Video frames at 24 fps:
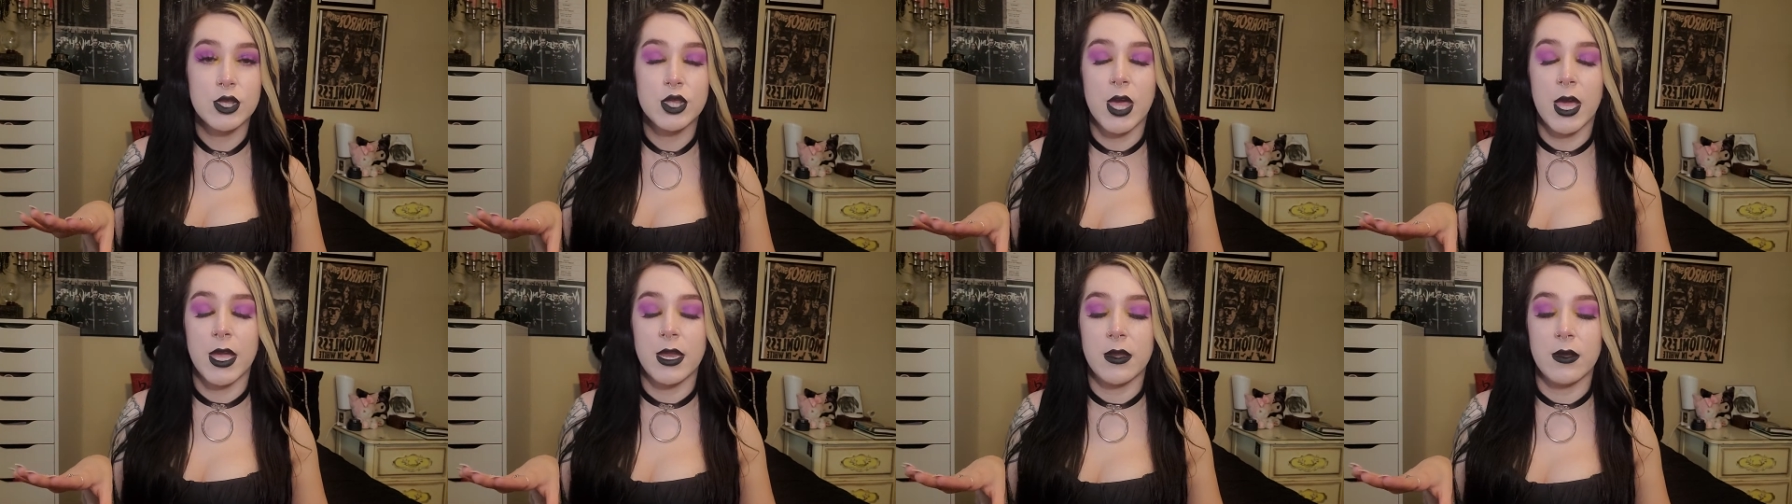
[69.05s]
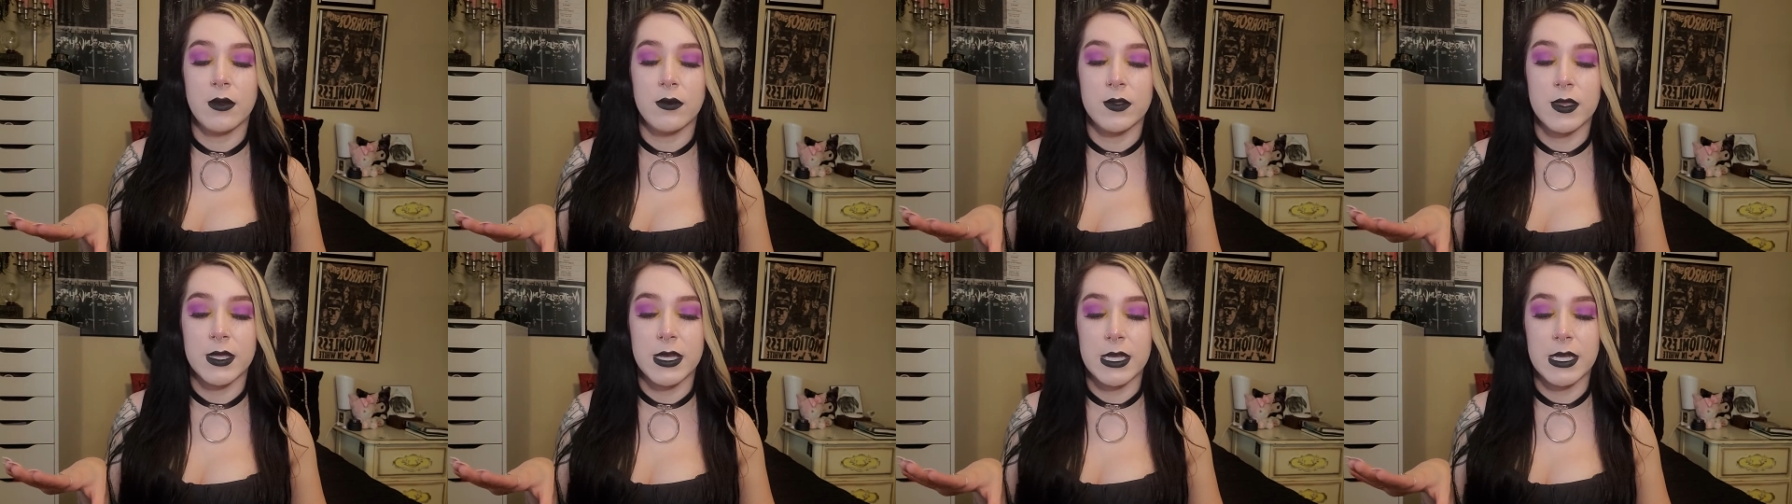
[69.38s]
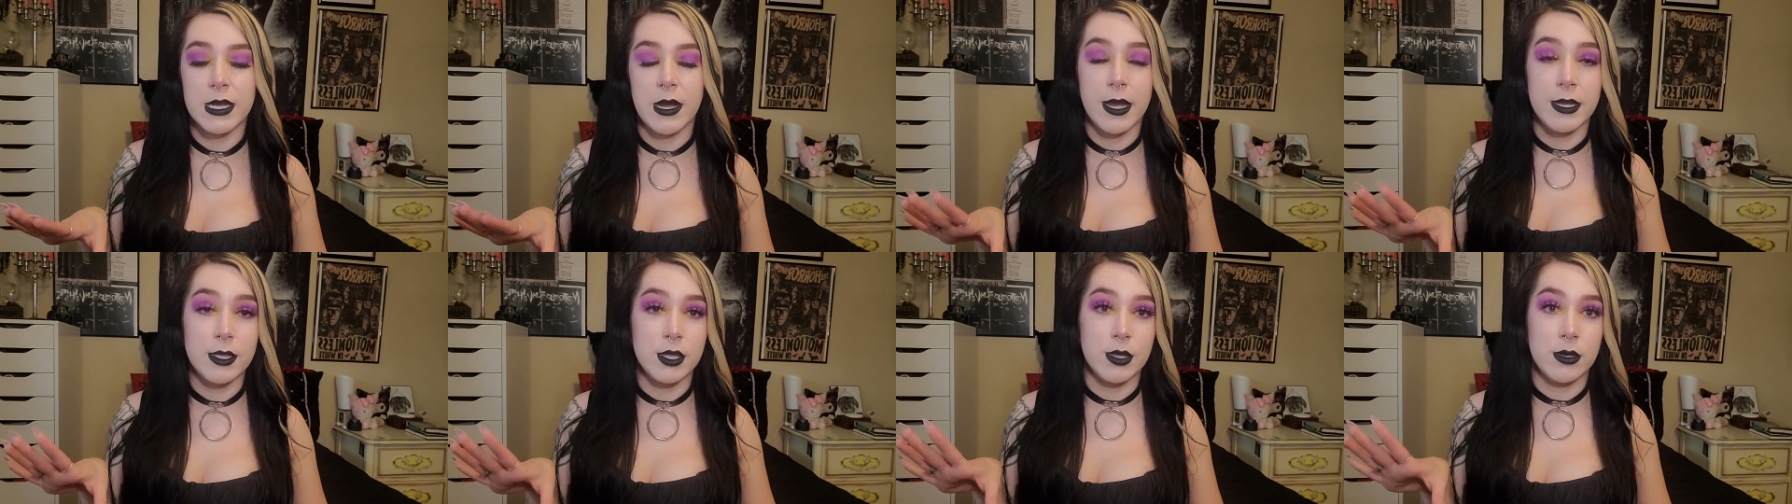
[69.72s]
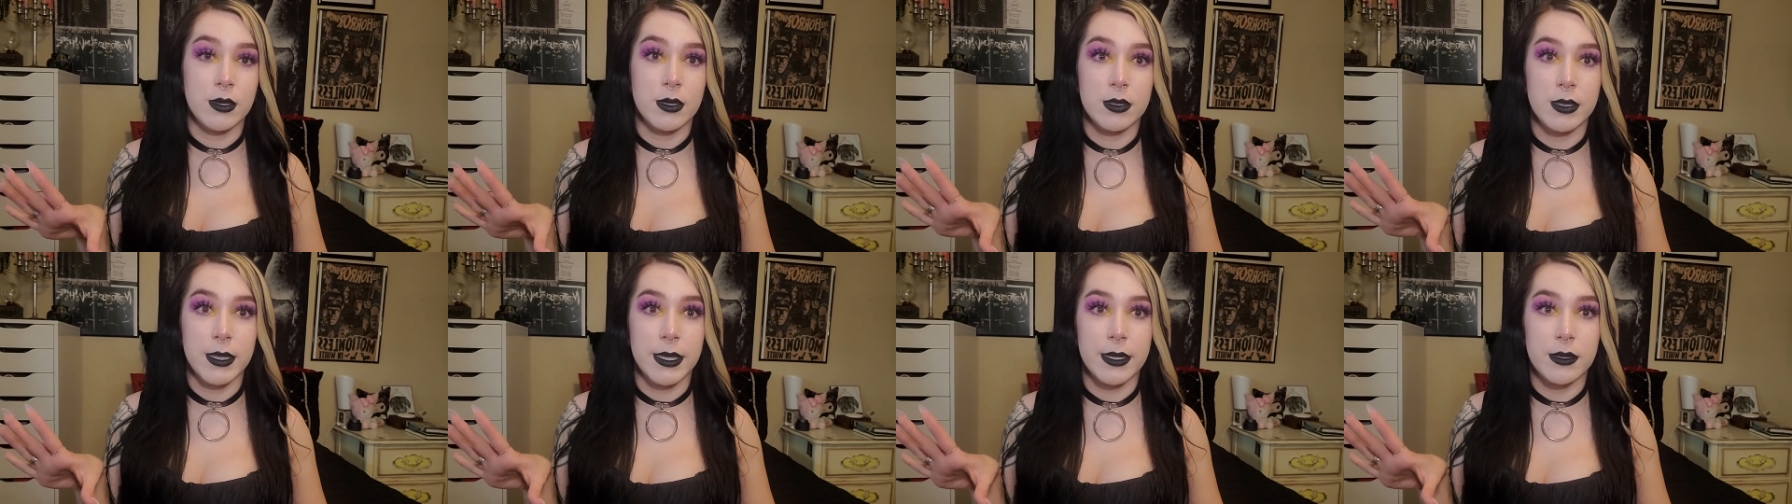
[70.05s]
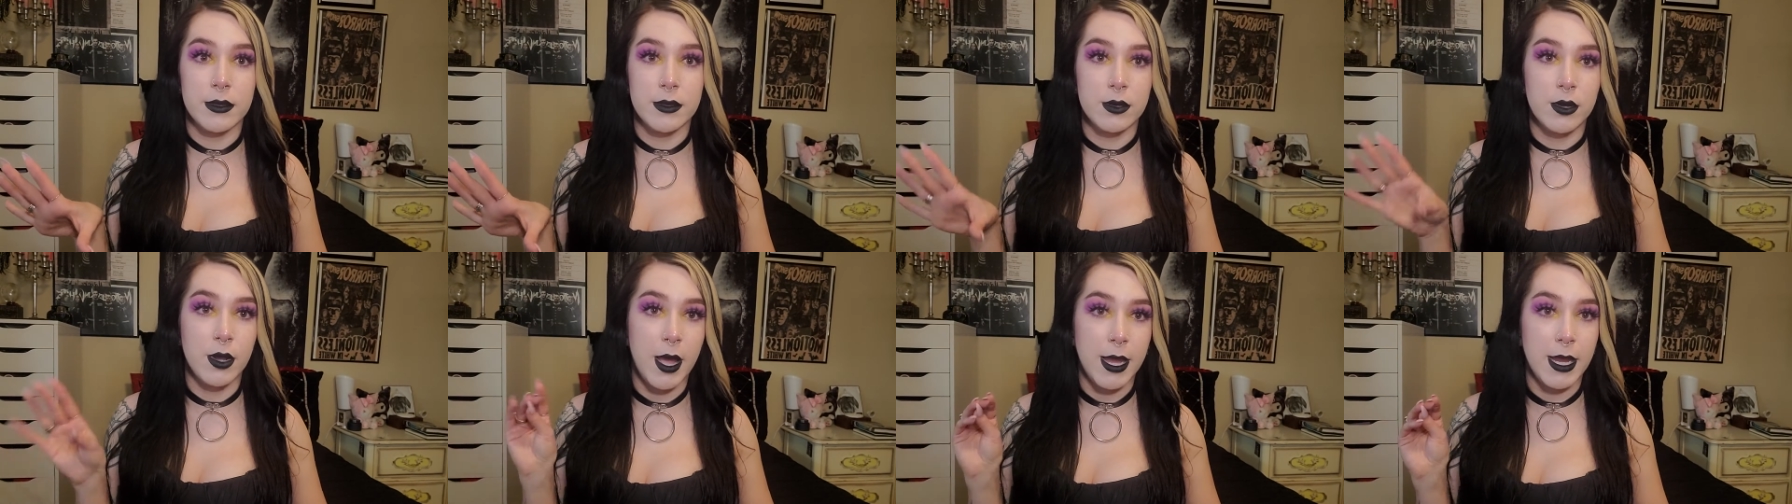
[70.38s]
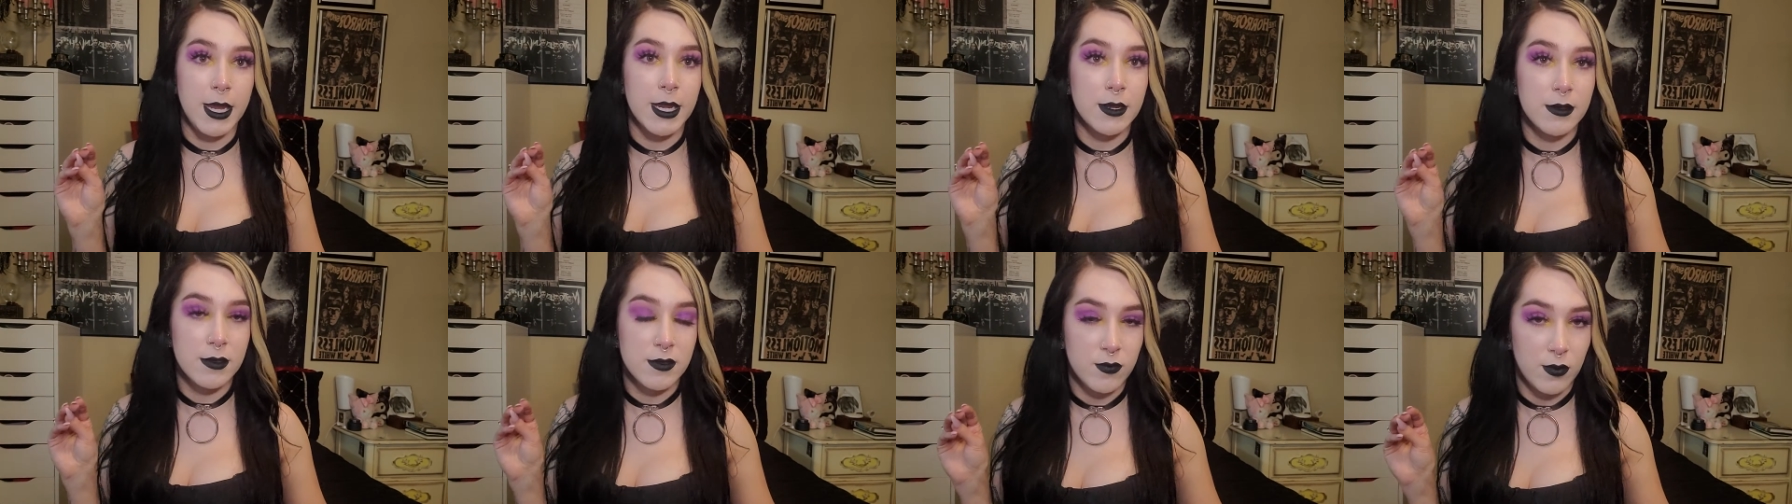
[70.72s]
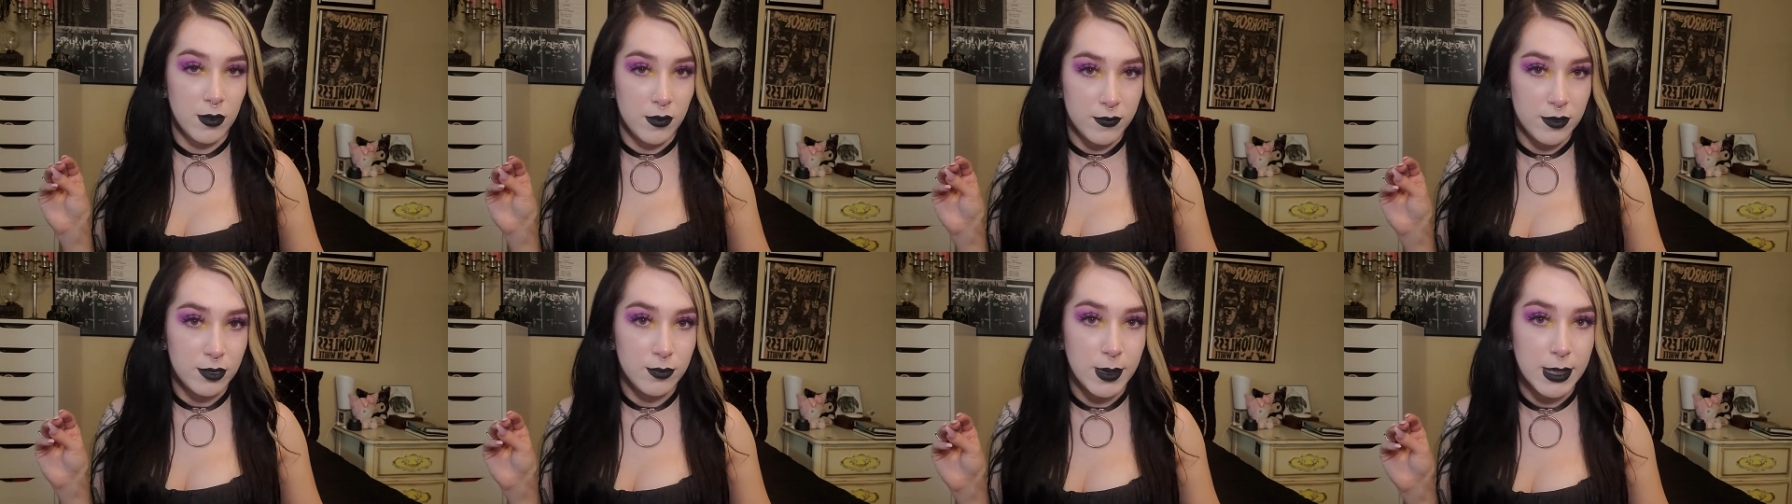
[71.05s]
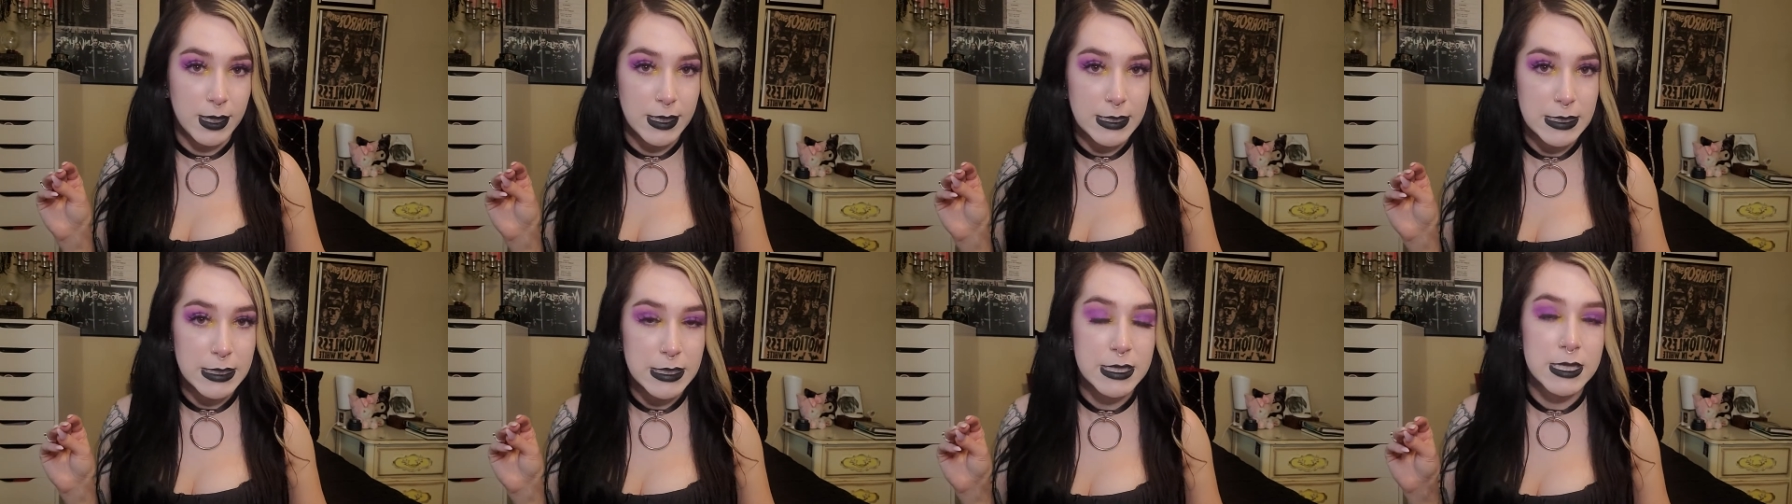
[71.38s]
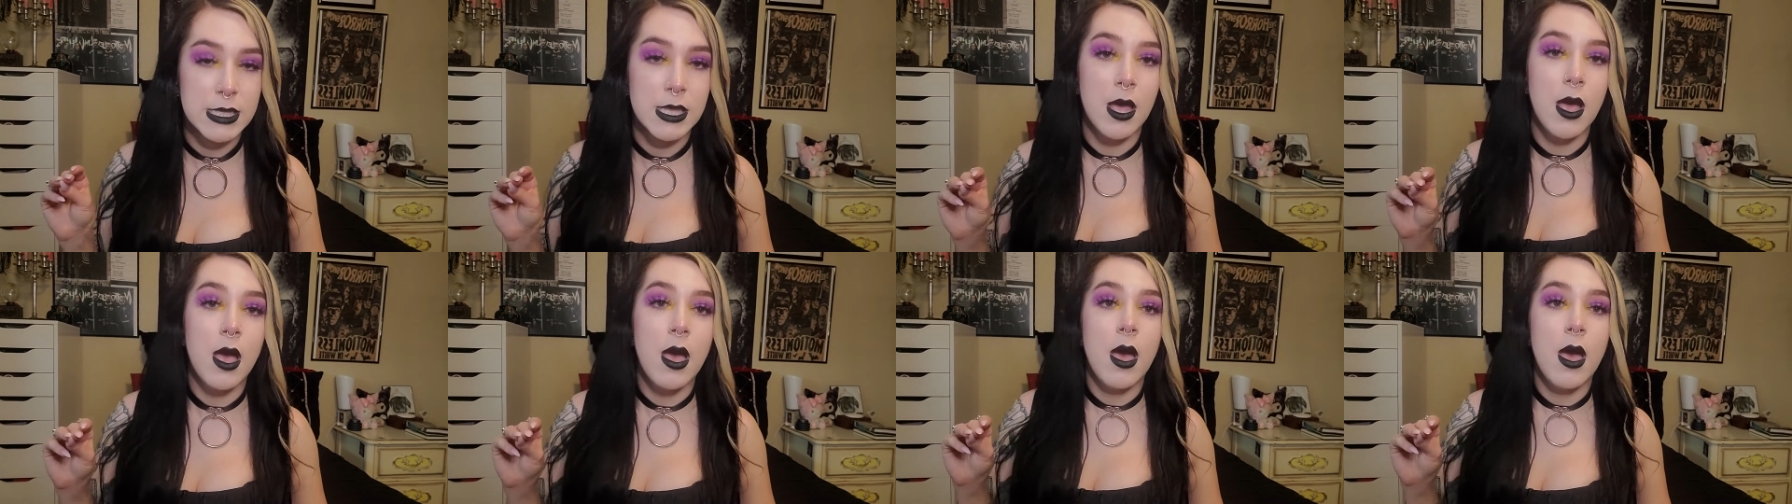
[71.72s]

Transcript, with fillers: I know that I took like a little hiatus for a few months